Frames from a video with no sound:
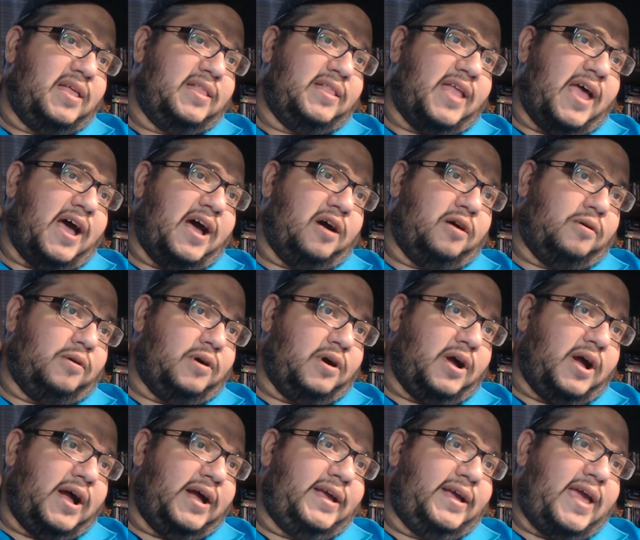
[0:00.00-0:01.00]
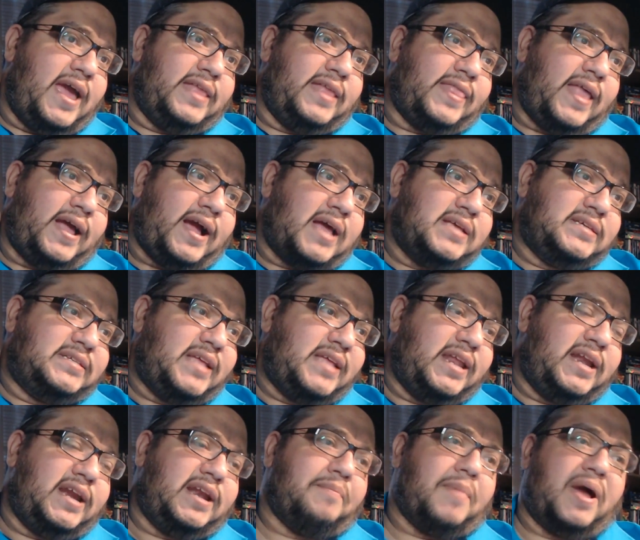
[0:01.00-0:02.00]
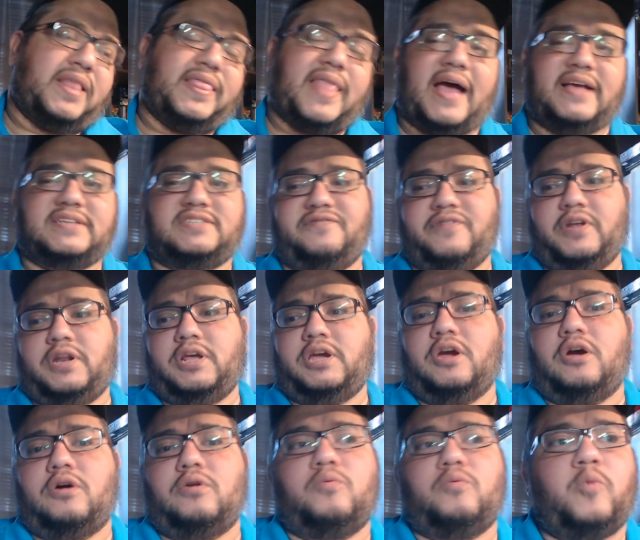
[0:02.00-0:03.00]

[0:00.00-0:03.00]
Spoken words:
Now, again, like I stated in my last video,